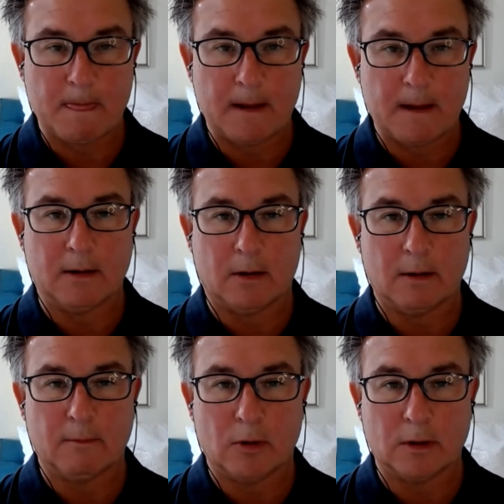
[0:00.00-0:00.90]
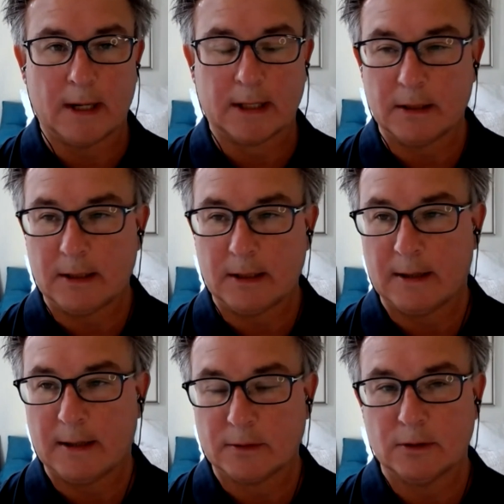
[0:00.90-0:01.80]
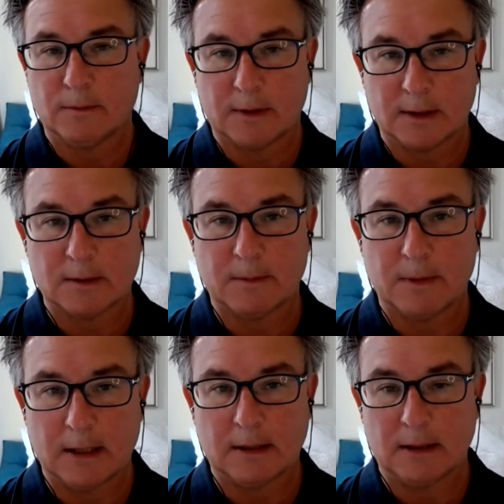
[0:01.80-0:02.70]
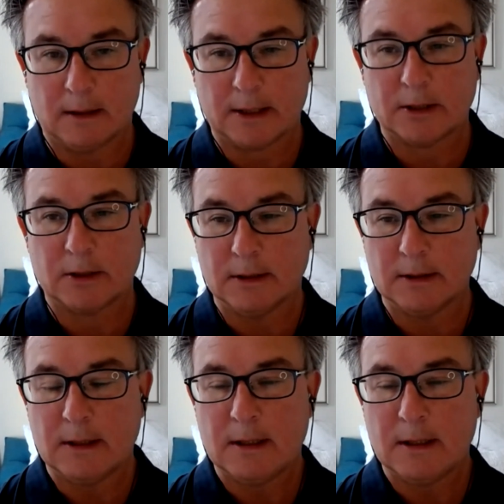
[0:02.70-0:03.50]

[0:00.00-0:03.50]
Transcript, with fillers: and are more likely now to participate in the election,